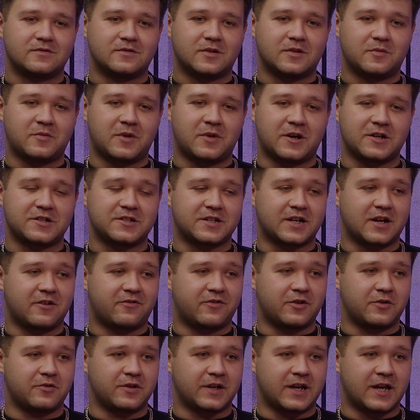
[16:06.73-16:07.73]
managed to get
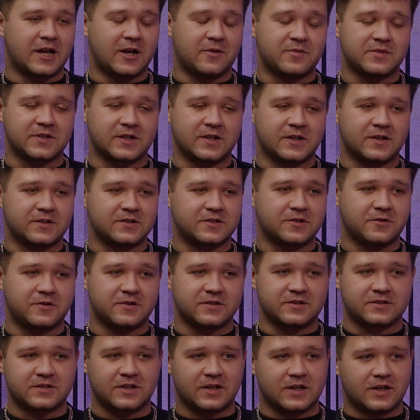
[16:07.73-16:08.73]
through the games. And as soon
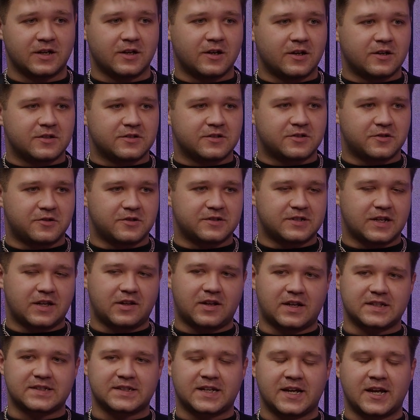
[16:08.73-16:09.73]
as that
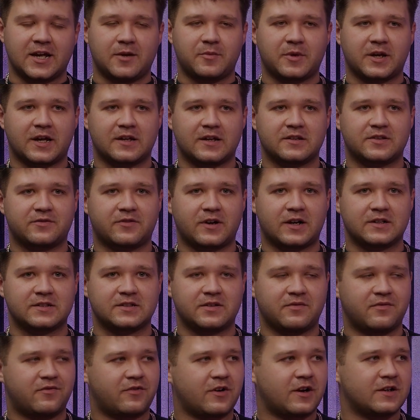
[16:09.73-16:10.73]
last game against France
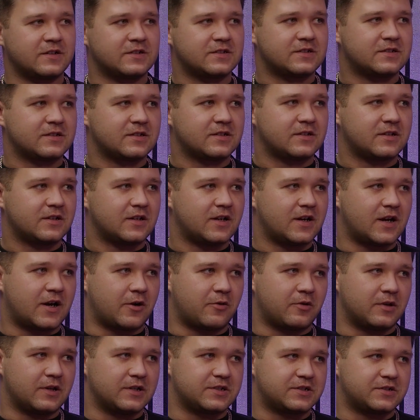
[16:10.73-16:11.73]
in France, I
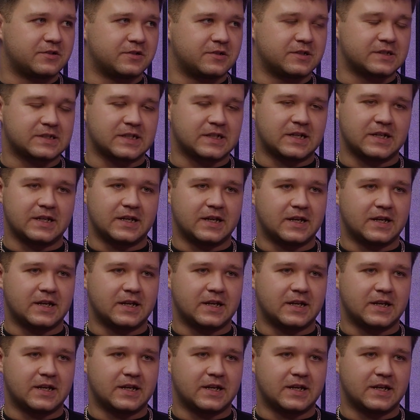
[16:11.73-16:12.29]
was literally just like,